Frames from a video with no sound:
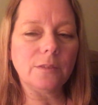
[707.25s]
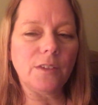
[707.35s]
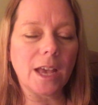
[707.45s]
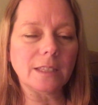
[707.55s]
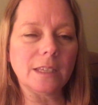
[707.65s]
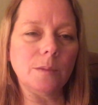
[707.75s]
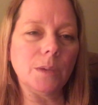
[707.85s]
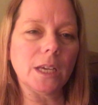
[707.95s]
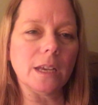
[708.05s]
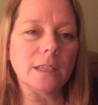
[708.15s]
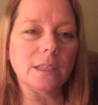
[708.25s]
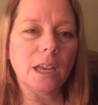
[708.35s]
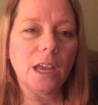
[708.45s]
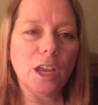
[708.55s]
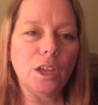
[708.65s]
fasting because
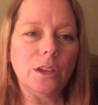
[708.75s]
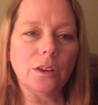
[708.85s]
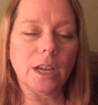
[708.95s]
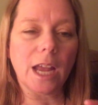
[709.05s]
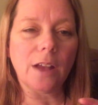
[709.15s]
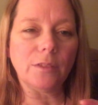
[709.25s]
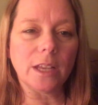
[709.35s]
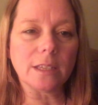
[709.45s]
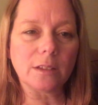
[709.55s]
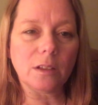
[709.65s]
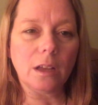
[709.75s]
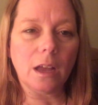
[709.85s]
you're going to have less